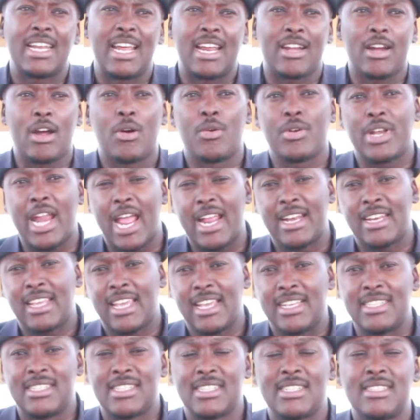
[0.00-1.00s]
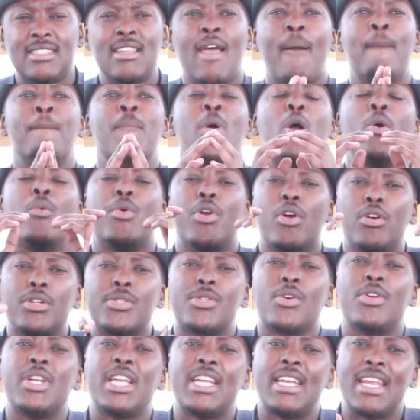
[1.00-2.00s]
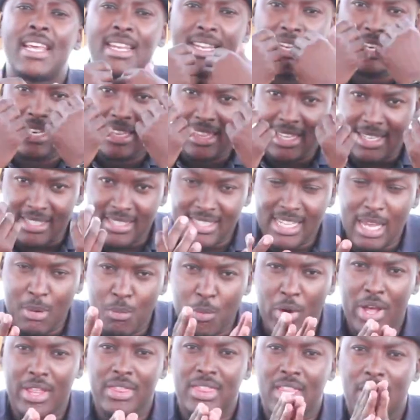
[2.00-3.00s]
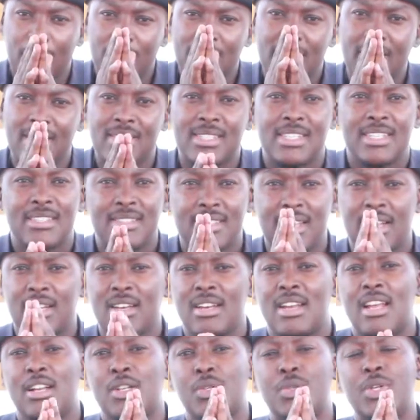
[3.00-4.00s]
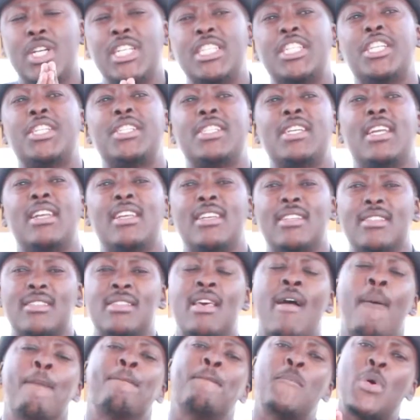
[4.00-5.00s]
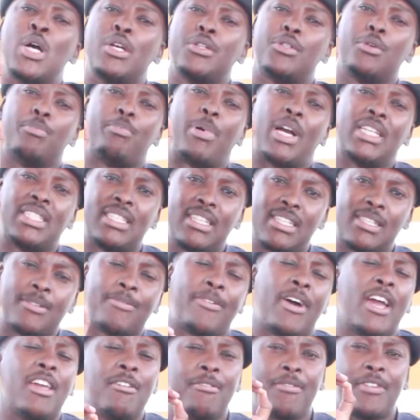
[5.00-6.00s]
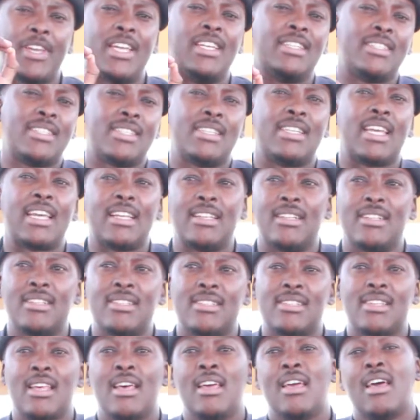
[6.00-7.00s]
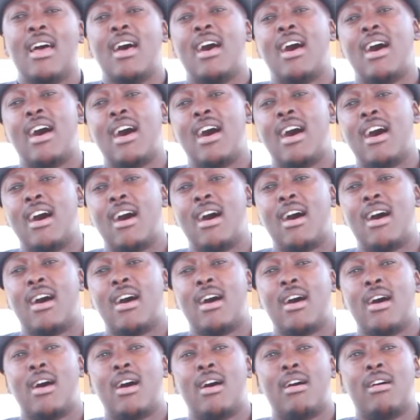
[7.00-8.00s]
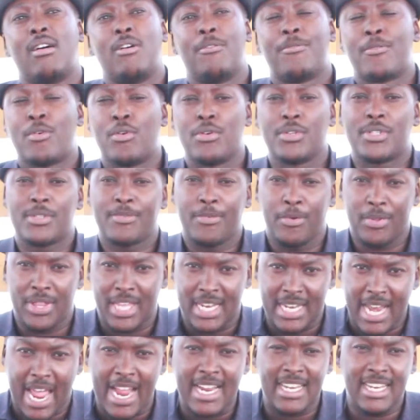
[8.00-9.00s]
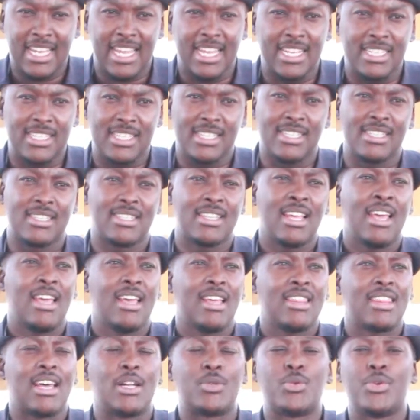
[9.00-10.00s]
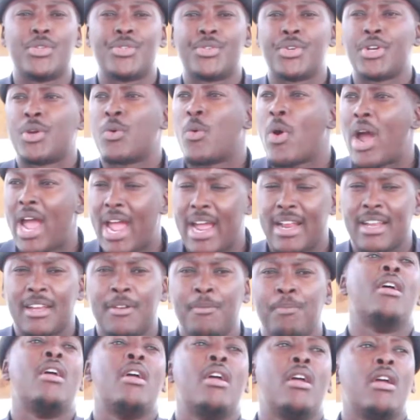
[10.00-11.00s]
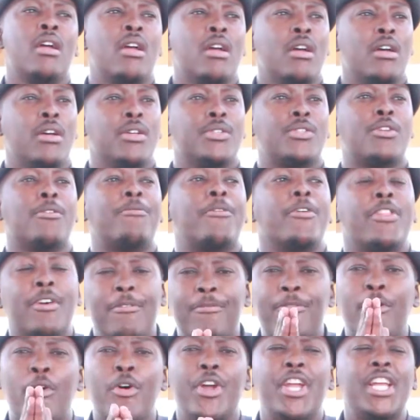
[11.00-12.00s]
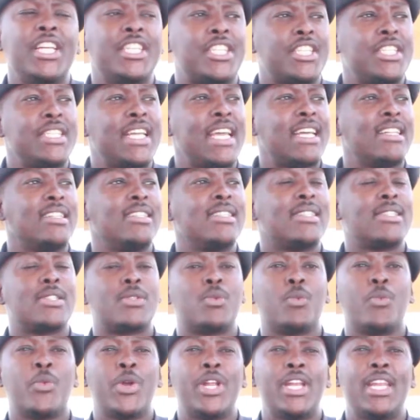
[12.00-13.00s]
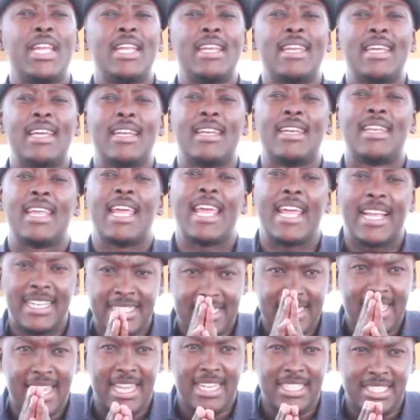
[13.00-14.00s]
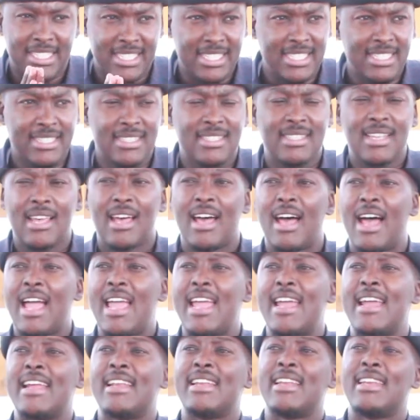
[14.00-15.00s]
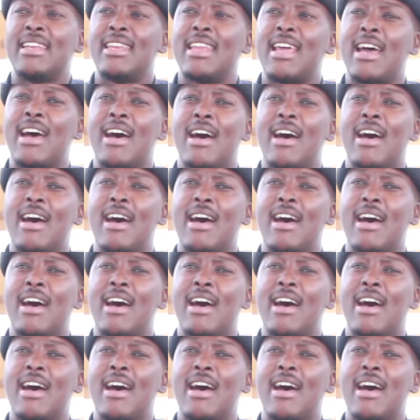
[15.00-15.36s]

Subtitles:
around 9 kgs. We also needed the same 1,620 shillings to purchase 5-inch nails, of course, for the 9 kgs that was required. So for the 4-inch nails, we needed 8 kgs, and